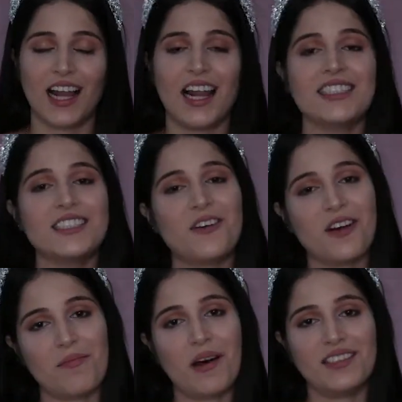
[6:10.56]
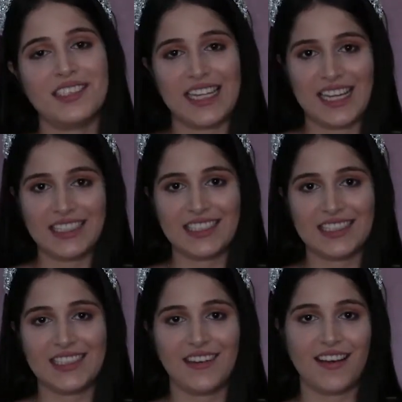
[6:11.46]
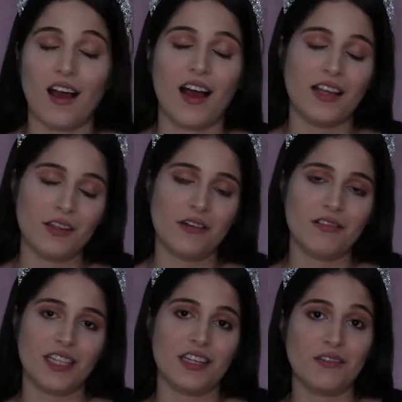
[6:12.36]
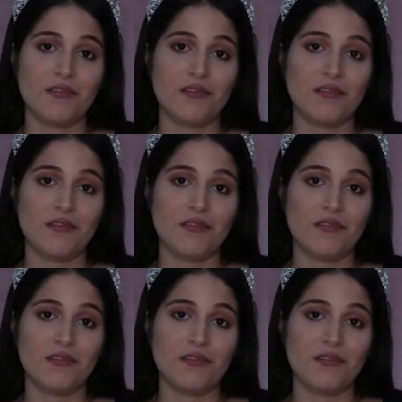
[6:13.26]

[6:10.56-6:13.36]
Let's talk about the taste. I know in the